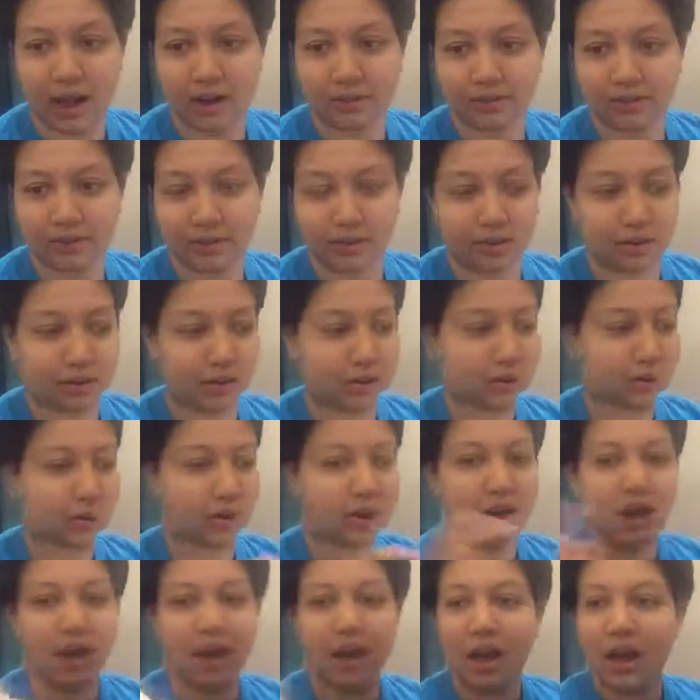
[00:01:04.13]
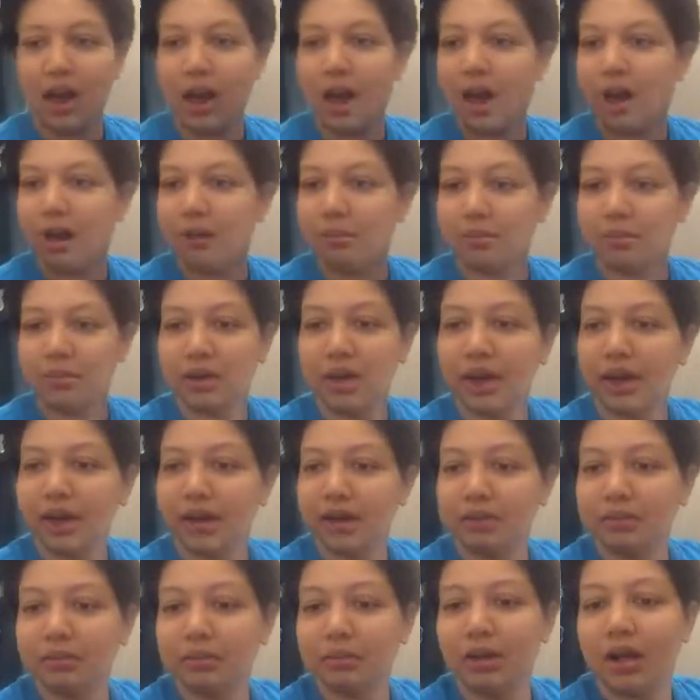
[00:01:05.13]
after
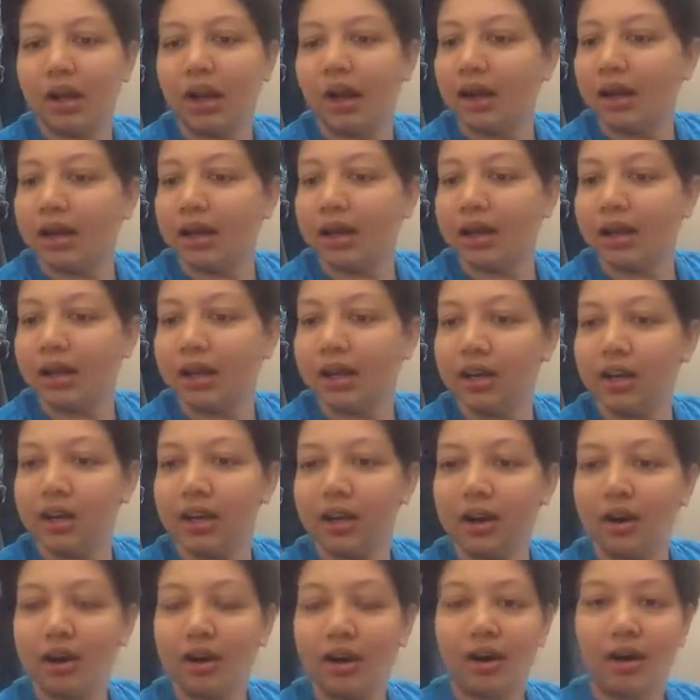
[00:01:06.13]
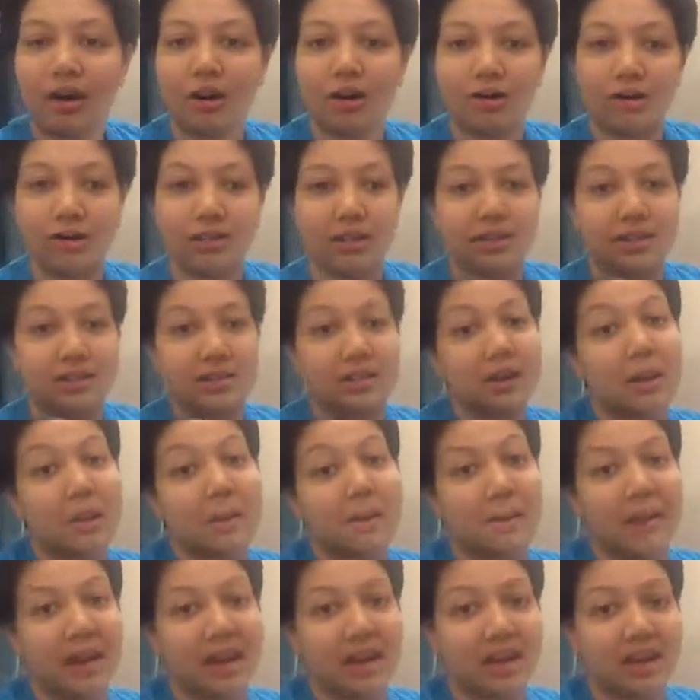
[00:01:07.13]
like applying all these
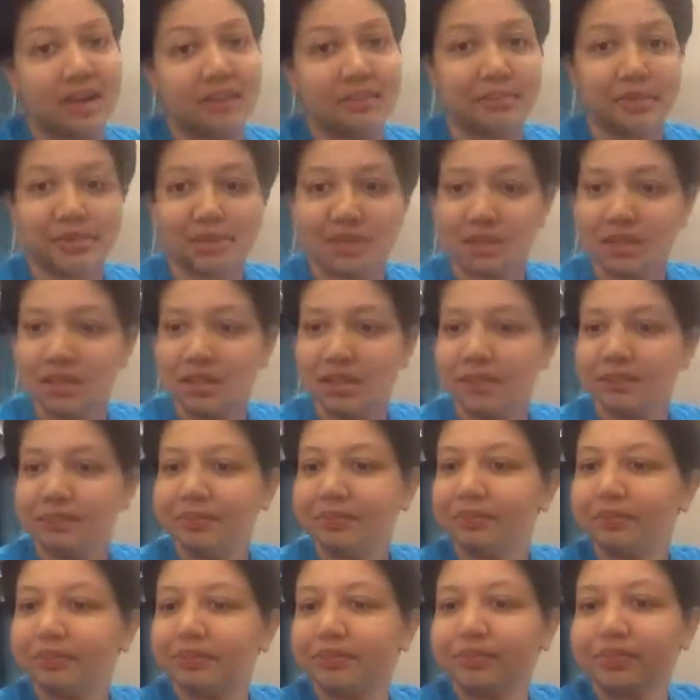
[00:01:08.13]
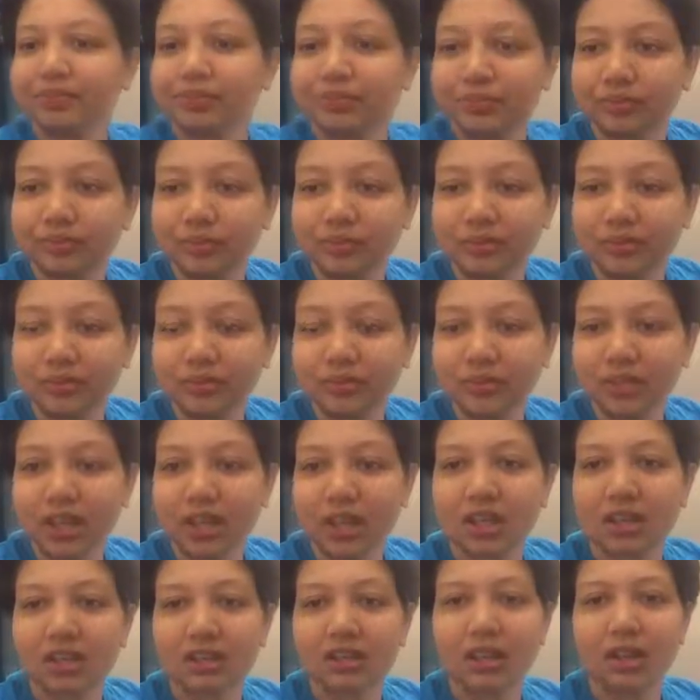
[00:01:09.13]
makeups.
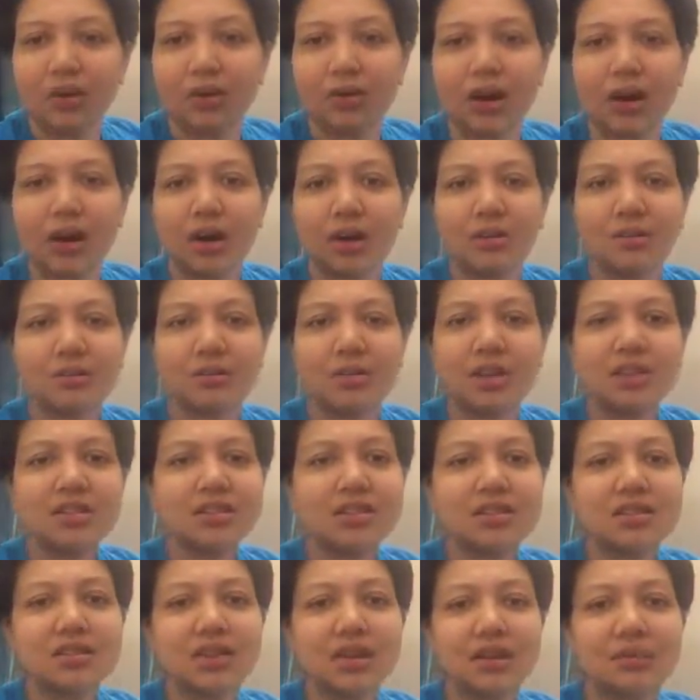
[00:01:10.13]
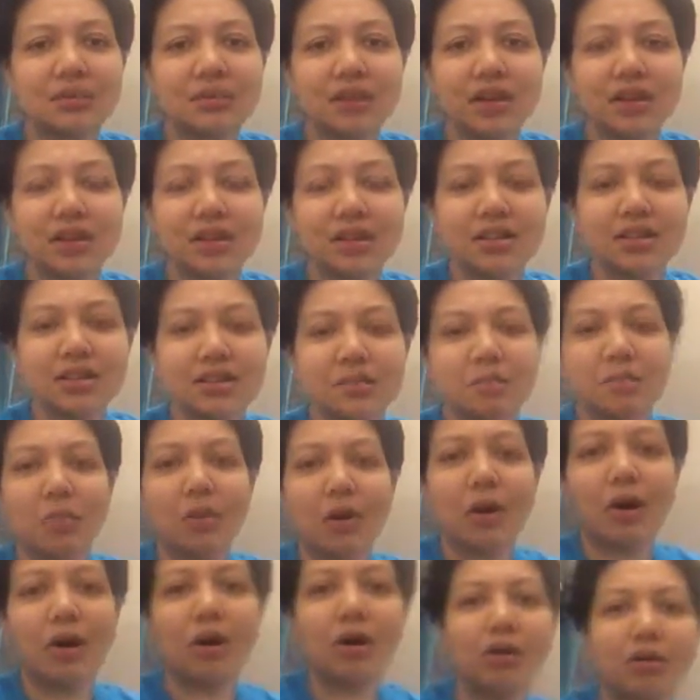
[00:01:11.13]
So this is like my
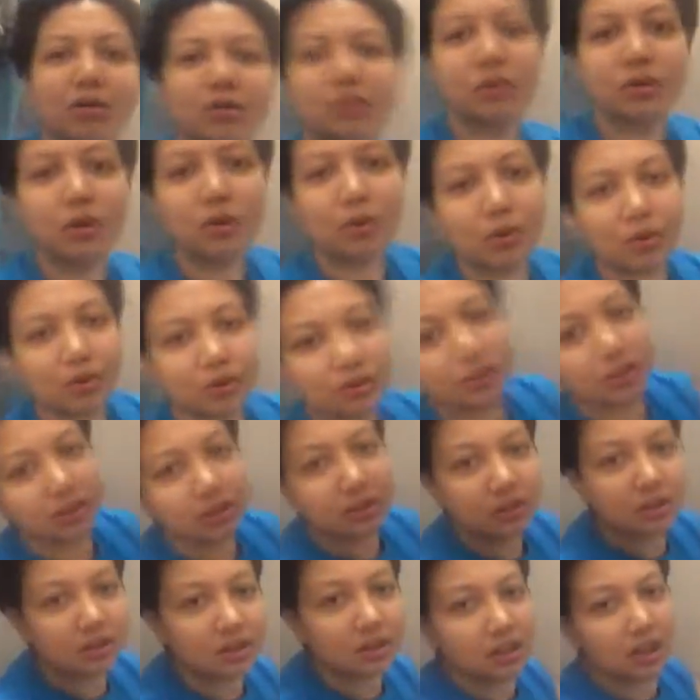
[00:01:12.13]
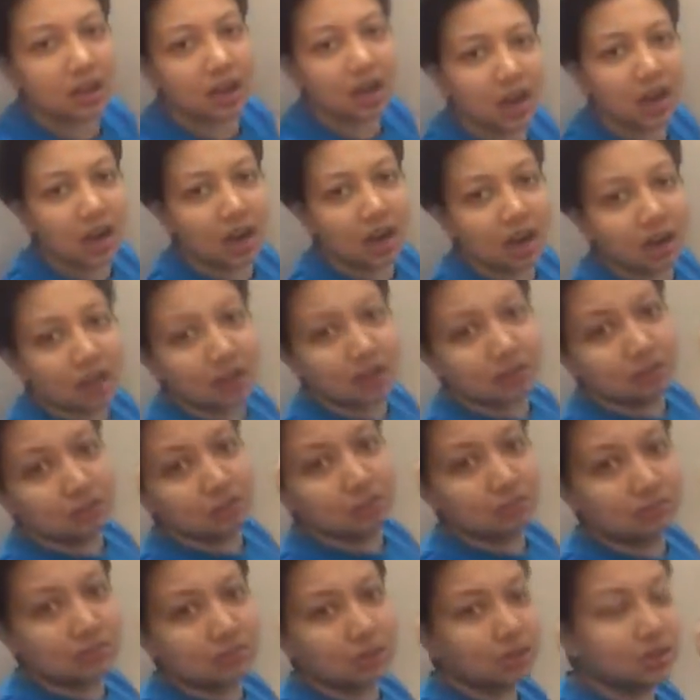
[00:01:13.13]
small corner
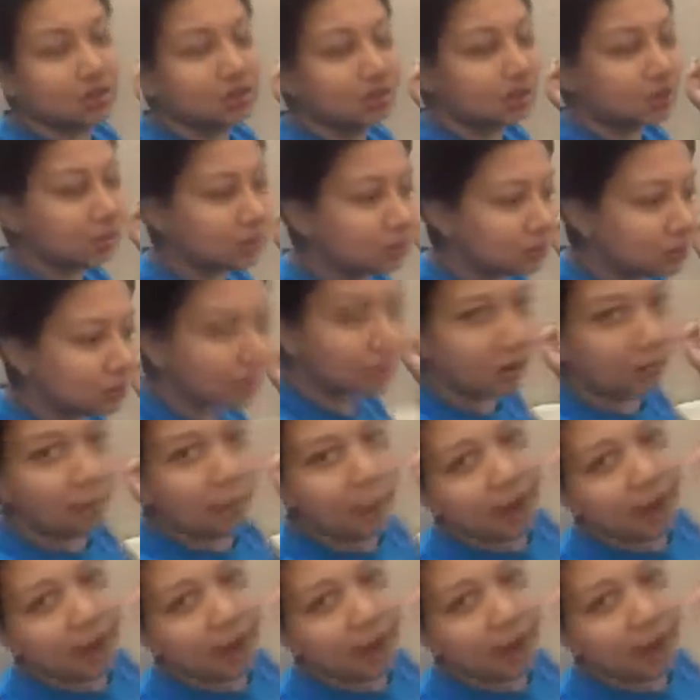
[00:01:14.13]
to do all